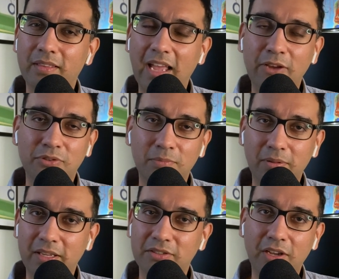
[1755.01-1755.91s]
thousand
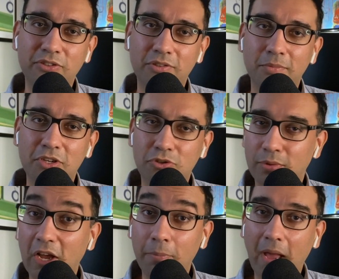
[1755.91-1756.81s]
plus customers
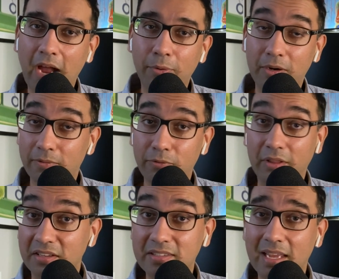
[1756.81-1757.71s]
without power for
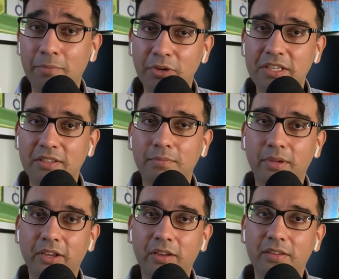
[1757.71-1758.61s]
the same reason,
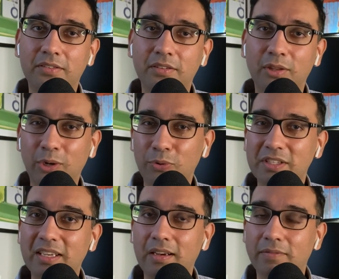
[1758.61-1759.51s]
because there
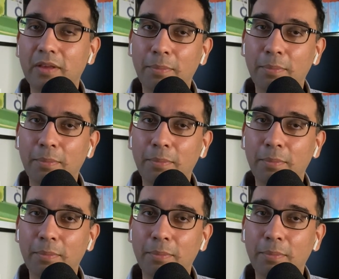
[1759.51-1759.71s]
wasn't enough